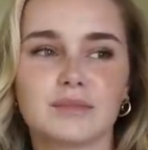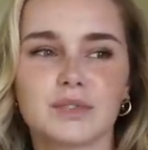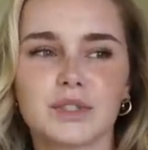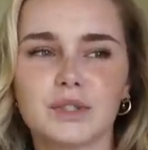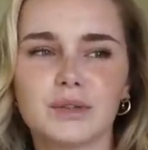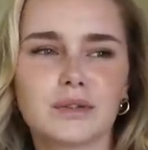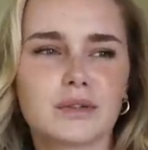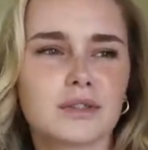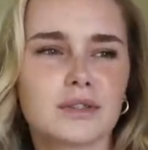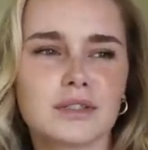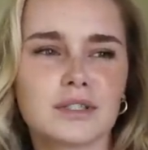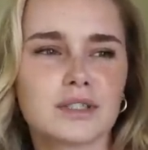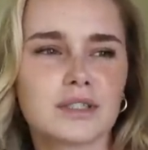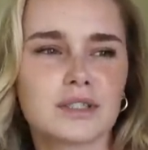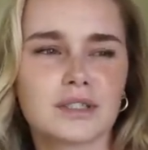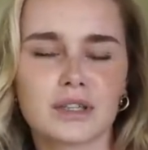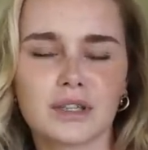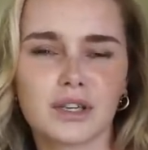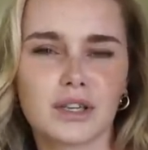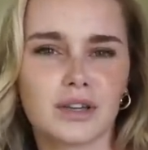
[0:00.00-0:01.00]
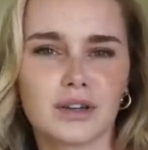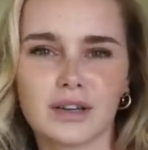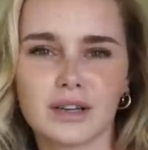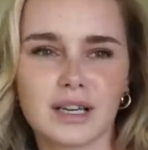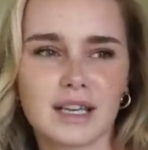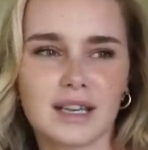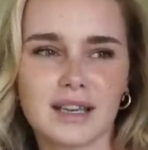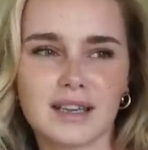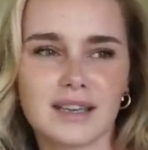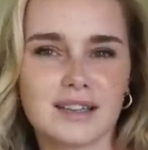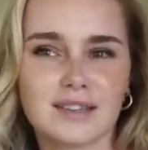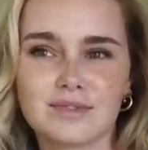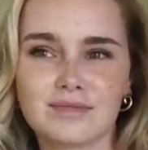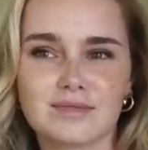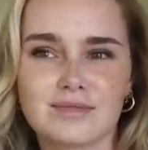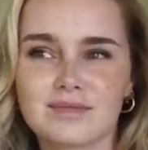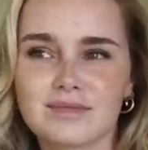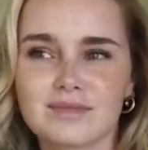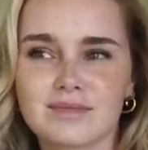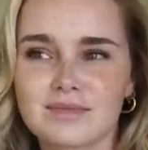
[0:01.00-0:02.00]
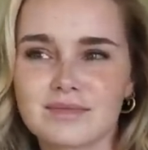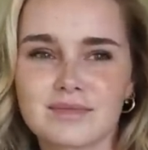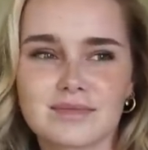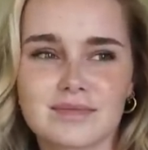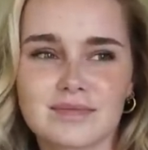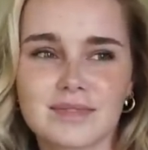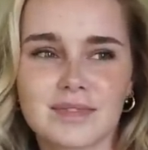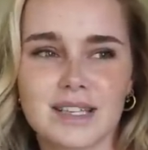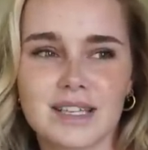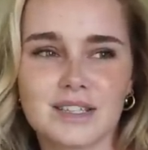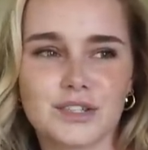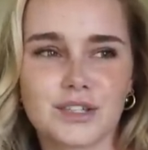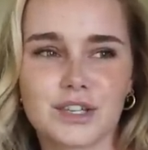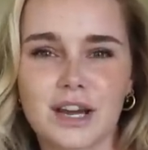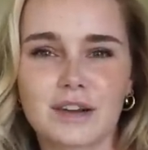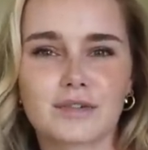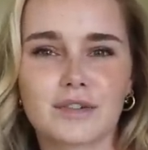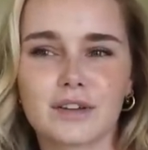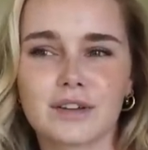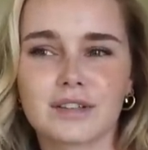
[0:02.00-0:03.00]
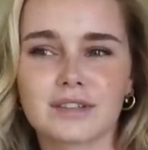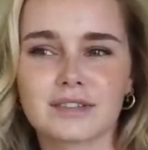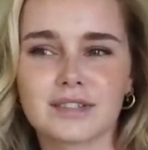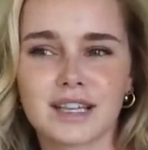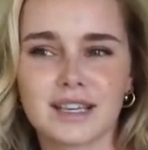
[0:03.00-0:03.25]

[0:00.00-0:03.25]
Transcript: Google's security in general